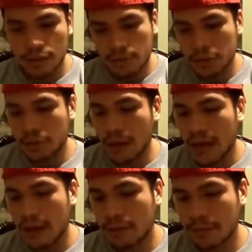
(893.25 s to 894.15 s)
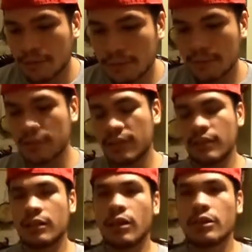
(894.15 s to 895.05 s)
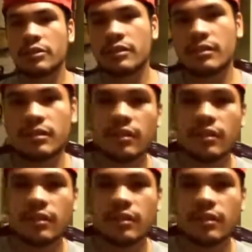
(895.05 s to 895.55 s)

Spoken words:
What you have, the largest